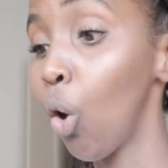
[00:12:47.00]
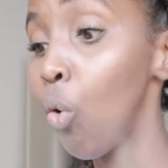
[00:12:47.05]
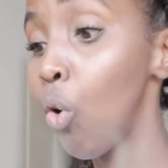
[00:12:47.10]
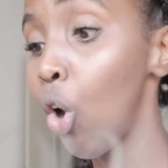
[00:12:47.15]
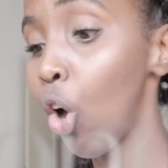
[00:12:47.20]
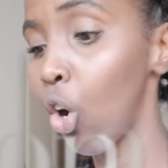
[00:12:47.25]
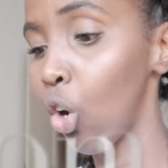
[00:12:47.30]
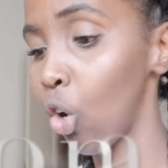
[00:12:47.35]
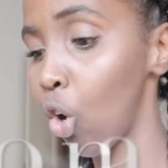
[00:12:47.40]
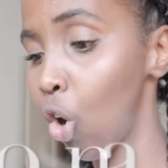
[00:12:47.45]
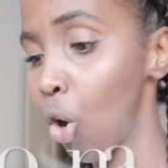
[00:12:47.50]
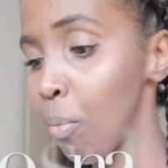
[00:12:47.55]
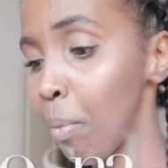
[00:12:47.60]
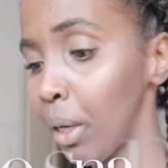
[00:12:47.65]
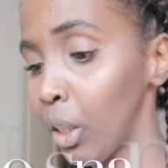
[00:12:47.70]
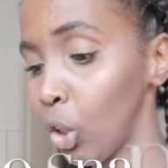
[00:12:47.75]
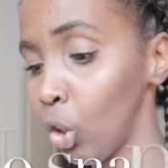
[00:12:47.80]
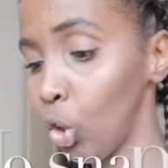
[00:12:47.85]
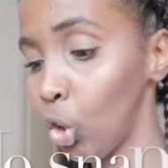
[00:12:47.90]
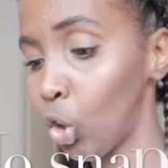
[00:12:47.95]
long on
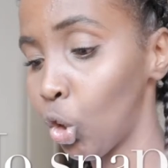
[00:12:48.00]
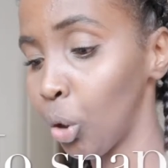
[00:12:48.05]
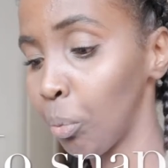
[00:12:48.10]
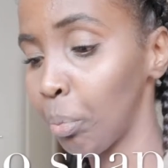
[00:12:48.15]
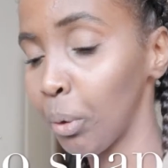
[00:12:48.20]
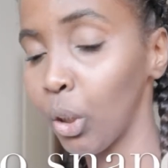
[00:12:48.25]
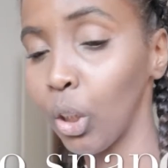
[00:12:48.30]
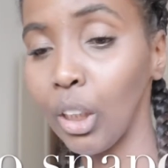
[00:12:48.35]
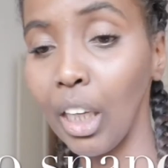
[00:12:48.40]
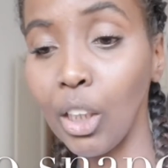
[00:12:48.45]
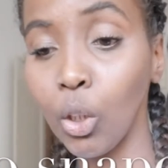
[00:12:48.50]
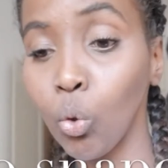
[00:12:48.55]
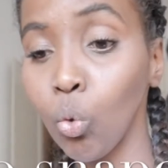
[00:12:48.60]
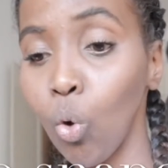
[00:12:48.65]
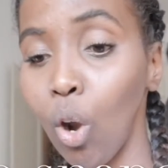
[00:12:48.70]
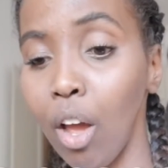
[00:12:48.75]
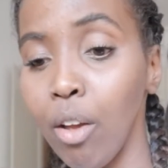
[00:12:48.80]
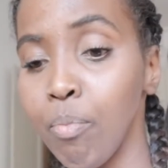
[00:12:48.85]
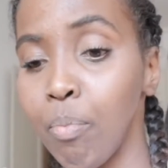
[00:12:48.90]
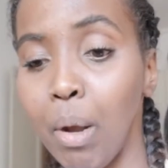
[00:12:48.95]
my YouTube, because that's
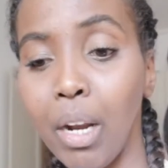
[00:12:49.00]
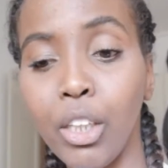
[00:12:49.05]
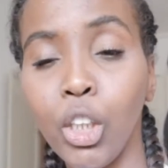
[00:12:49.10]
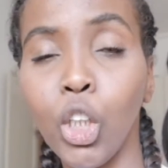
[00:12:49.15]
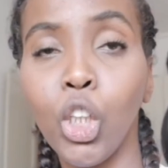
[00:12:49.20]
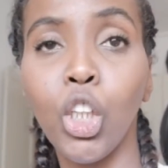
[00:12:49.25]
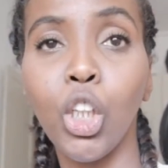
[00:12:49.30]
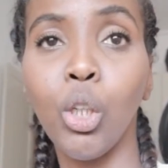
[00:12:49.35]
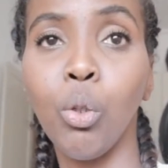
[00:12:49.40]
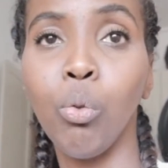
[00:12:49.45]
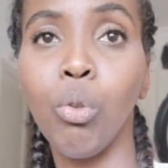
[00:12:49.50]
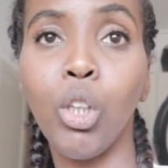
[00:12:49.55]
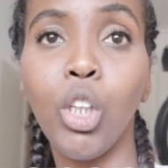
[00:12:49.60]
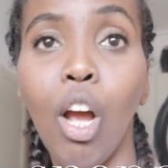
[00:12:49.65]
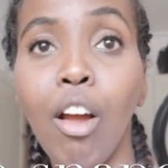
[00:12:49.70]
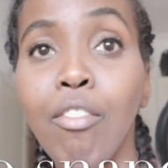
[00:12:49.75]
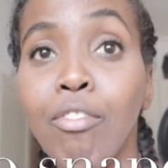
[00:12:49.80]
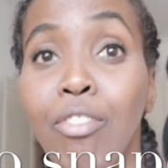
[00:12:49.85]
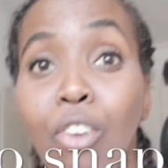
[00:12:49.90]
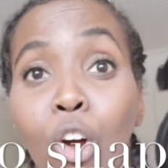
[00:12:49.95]
all I bloody do is
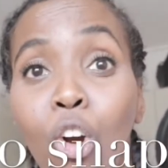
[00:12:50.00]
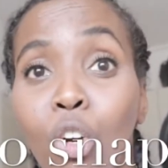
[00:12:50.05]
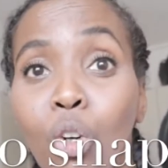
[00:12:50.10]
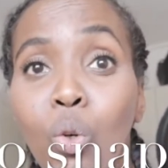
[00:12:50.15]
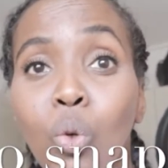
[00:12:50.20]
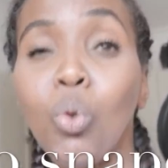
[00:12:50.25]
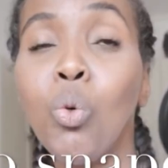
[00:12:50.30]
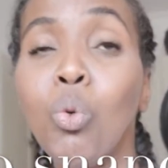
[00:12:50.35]
I vlog